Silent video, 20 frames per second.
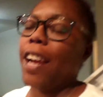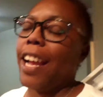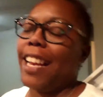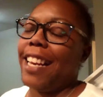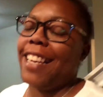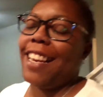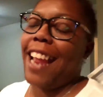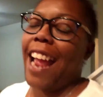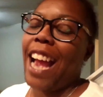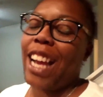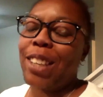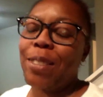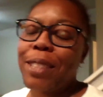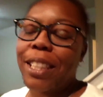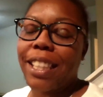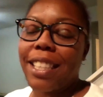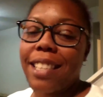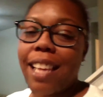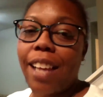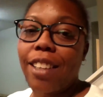right now
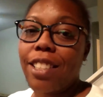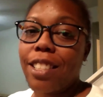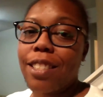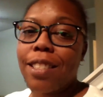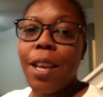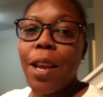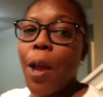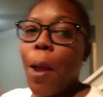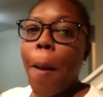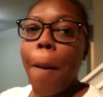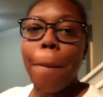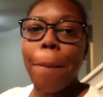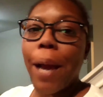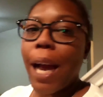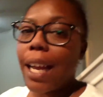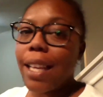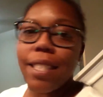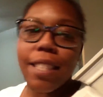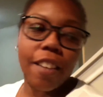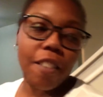because I just
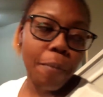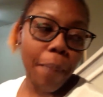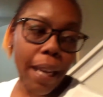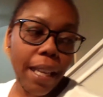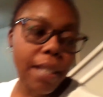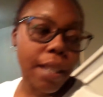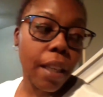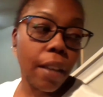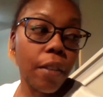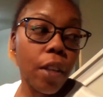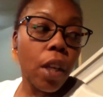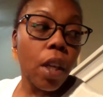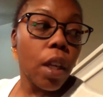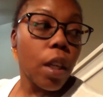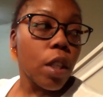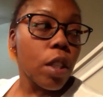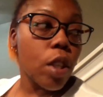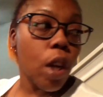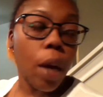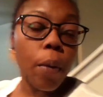buy stuff, buy
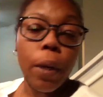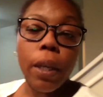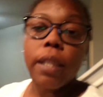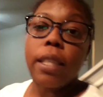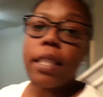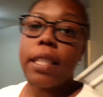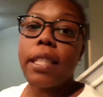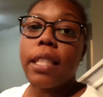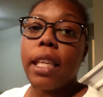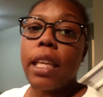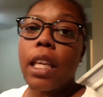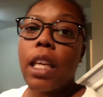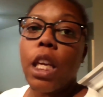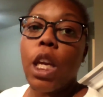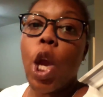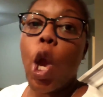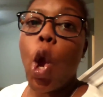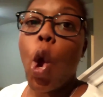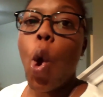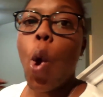stuff. So I wanted to see
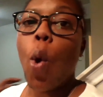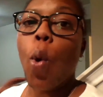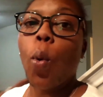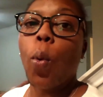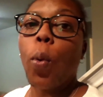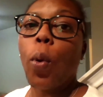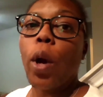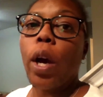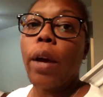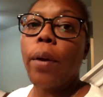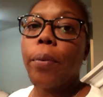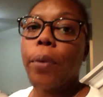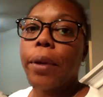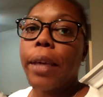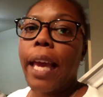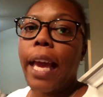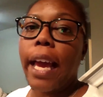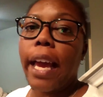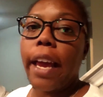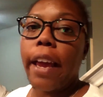what
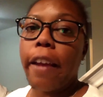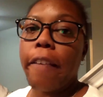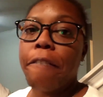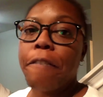we had